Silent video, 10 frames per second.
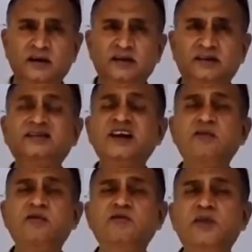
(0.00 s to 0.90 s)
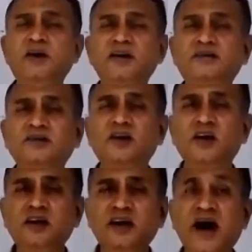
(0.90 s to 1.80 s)
This type of bond is
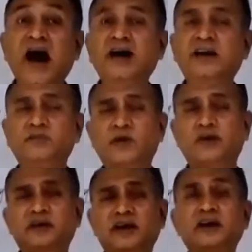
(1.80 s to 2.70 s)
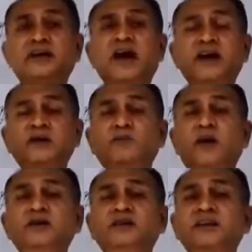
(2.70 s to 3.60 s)
called ionic bond, and in ionic
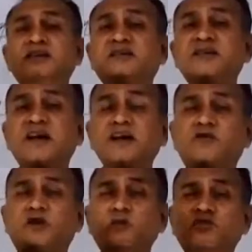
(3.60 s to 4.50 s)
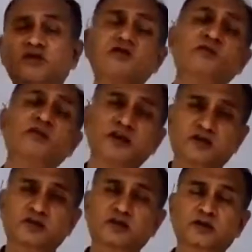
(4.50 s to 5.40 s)
bond there isn't any formation of molecule.